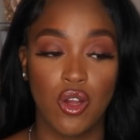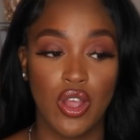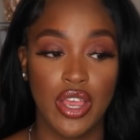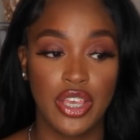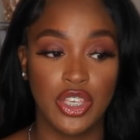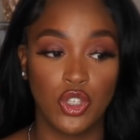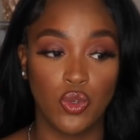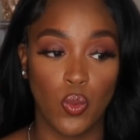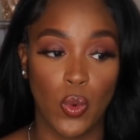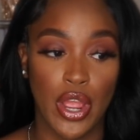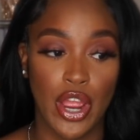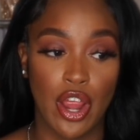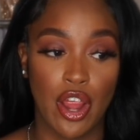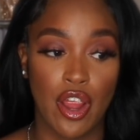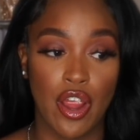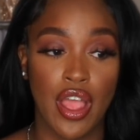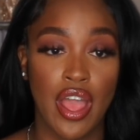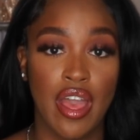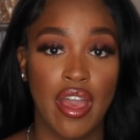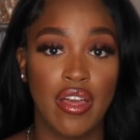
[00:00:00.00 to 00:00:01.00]
is
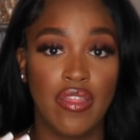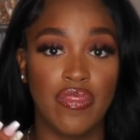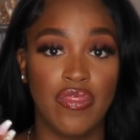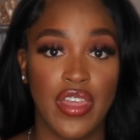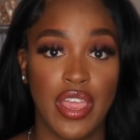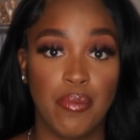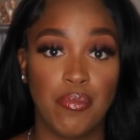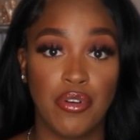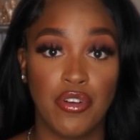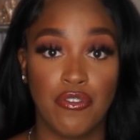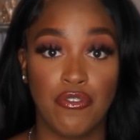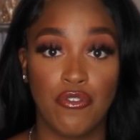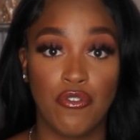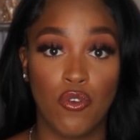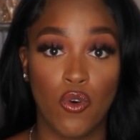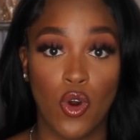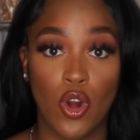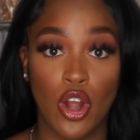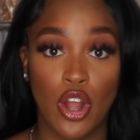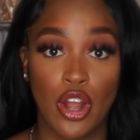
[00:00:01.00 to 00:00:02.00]
where they
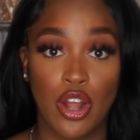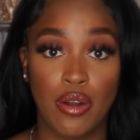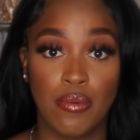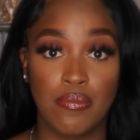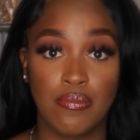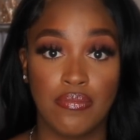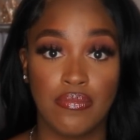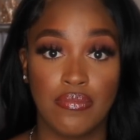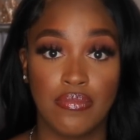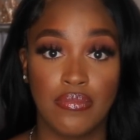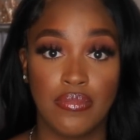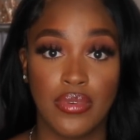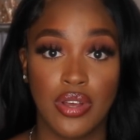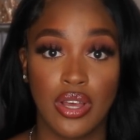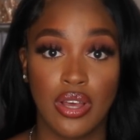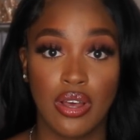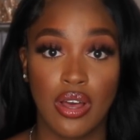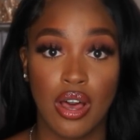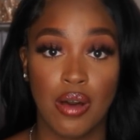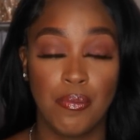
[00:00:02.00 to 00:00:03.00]
perform
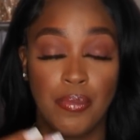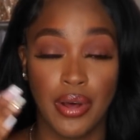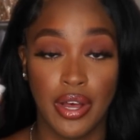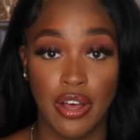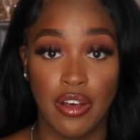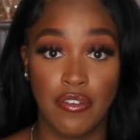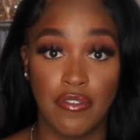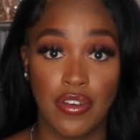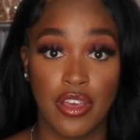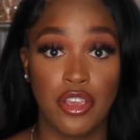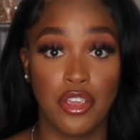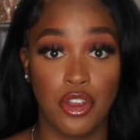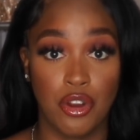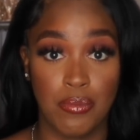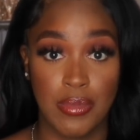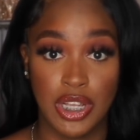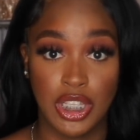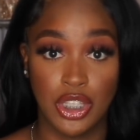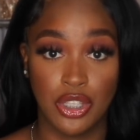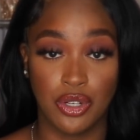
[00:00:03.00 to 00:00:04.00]
above your
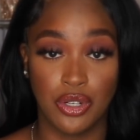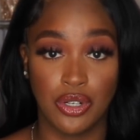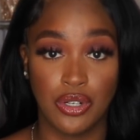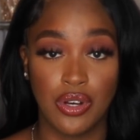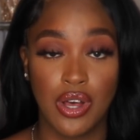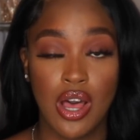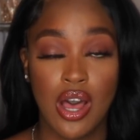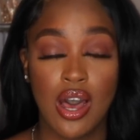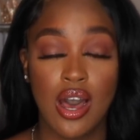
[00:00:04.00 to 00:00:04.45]
muscle.